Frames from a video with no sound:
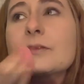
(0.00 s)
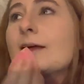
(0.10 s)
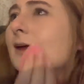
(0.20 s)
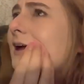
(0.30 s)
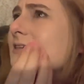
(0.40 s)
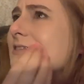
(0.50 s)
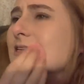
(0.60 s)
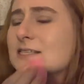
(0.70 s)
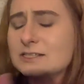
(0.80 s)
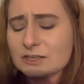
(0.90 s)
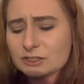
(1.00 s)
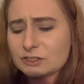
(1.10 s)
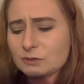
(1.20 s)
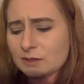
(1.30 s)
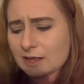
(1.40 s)
I guess they still
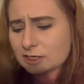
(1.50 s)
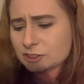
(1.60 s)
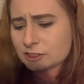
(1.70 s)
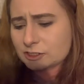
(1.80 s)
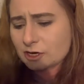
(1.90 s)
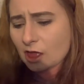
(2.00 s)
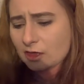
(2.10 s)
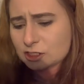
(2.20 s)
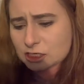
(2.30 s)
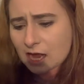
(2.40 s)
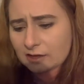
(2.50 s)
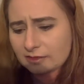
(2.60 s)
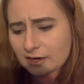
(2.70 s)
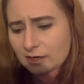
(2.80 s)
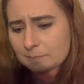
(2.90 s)
do electric shock
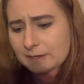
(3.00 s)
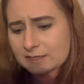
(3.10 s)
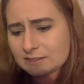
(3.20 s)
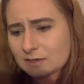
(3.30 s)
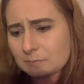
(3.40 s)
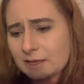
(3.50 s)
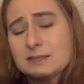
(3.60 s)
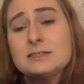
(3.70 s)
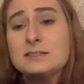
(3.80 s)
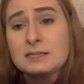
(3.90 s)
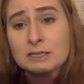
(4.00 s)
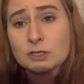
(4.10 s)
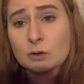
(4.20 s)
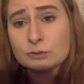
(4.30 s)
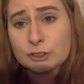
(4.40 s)
therapy in some places. They
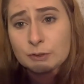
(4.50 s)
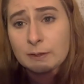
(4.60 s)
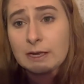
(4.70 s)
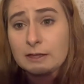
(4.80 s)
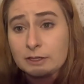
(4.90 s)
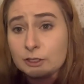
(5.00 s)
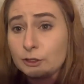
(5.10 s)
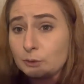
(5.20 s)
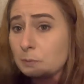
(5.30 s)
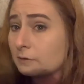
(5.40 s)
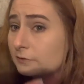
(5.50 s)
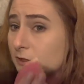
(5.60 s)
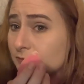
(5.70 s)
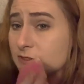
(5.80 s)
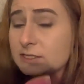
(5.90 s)
don't do it in the new
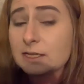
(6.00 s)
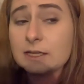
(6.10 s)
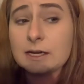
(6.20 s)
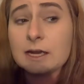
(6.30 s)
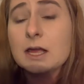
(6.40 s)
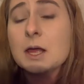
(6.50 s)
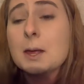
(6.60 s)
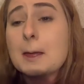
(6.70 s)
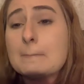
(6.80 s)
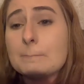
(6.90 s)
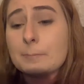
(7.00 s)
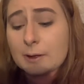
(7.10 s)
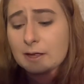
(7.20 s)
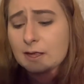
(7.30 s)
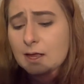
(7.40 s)
Buffalo facility,
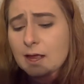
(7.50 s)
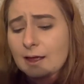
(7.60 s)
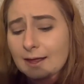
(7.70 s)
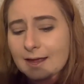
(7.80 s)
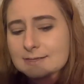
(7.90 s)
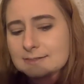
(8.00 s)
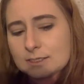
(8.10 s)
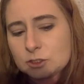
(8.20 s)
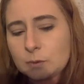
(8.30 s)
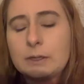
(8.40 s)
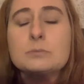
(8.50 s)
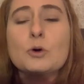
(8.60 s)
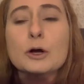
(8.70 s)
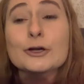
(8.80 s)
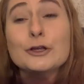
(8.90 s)
but I guess they do it in a
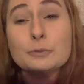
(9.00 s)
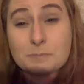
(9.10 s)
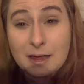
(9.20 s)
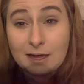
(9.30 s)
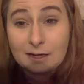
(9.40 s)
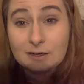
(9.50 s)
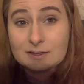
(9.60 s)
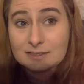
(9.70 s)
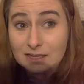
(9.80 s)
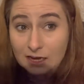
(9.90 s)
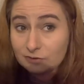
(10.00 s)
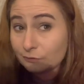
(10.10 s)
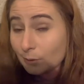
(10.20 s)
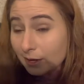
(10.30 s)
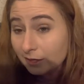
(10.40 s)
more humane, safe
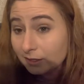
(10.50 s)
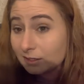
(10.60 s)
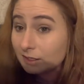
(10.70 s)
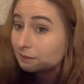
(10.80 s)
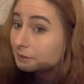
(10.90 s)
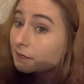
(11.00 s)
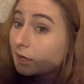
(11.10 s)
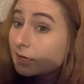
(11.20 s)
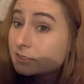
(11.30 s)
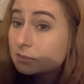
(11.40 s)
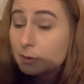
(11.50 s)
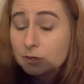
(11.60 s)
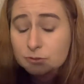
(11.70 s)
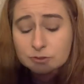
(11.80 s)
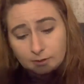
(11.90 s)
way, I
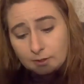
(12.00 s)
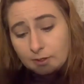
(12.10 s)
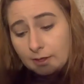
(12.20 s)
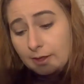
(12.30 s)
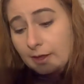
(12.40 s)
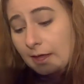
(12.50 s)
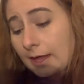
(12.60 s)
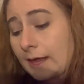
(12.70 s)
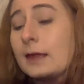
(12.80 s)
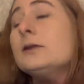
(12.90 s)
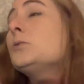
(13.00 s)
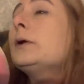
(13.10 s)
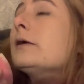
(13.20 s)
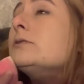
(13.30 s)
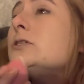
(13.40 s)
suppose. And
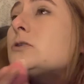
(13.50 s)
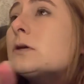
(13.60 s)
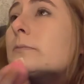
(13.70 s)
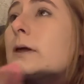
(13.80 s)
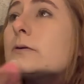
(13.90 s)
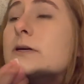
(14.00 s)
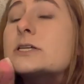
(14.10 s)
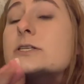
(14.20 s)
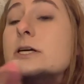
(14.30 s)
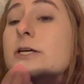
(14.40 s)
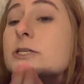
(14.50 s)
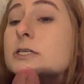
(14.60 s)
when I was doing my research,